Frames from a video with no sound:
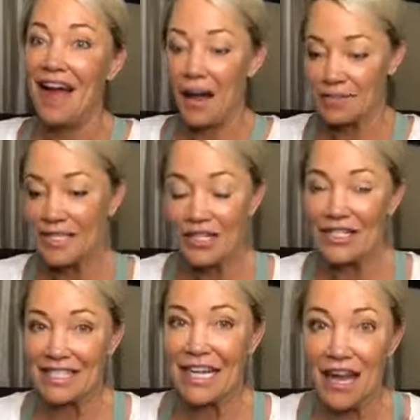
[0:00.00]

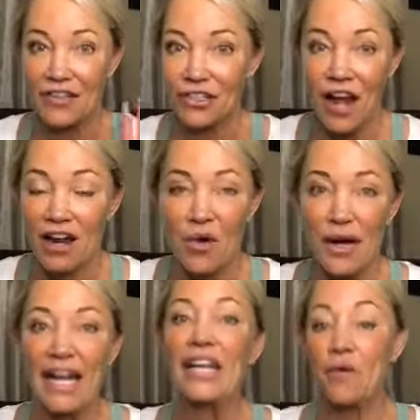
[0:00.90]
you're not going
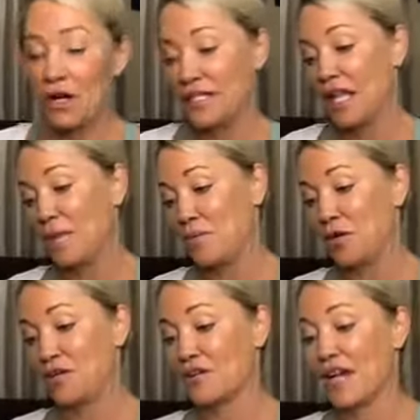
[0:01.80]
anywhere until I
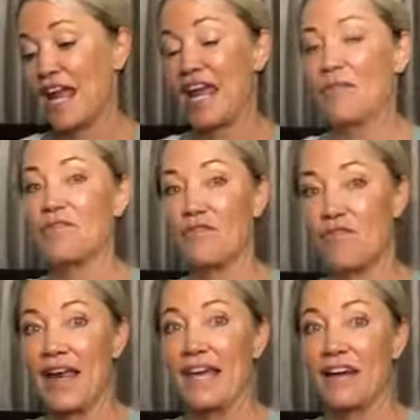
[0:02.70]
put your name
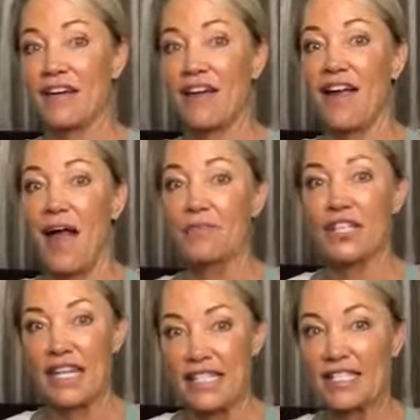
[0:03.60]
right here. I'm just
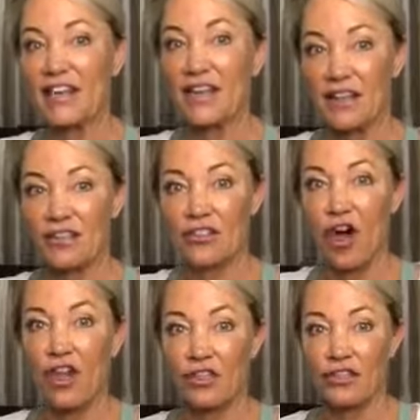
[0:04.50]
going to
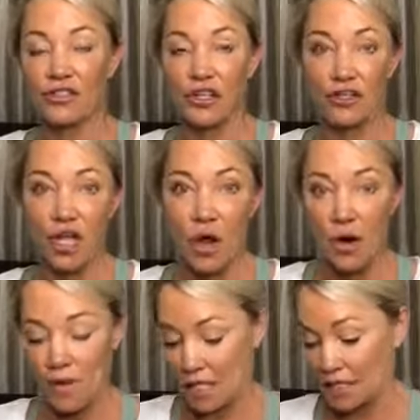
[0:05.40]
call you so you know
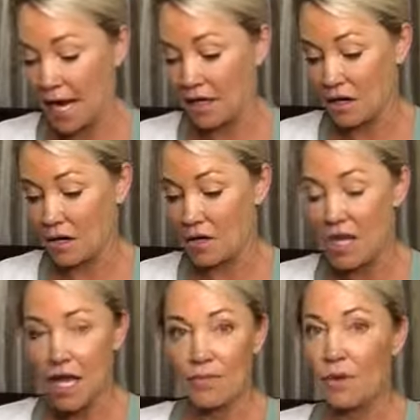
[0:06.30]
I'm not psycho,
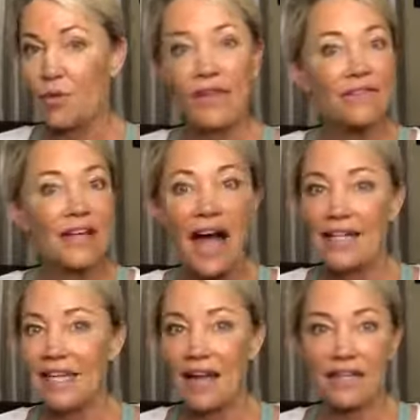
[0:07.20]
but we have got
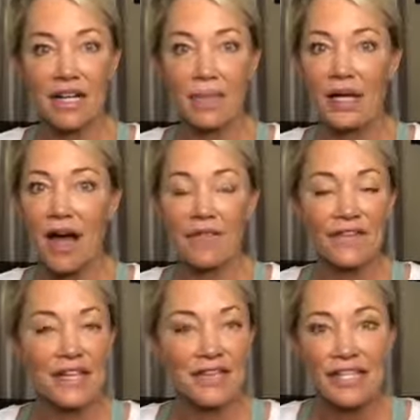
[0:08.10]
to have a cup of
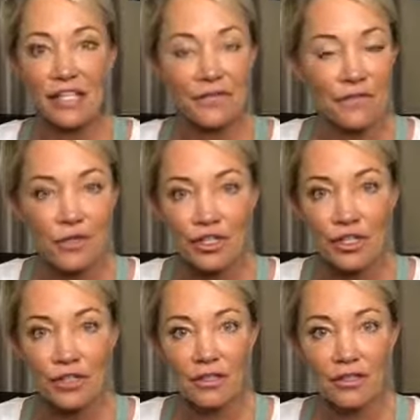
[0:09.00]
coffee in the near
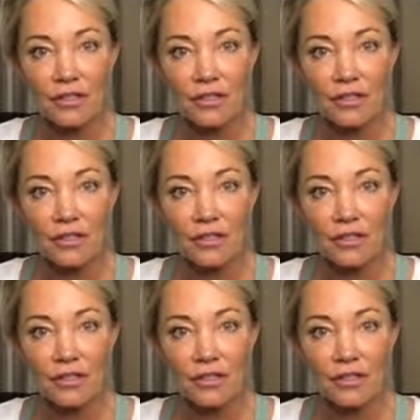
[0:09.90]
future.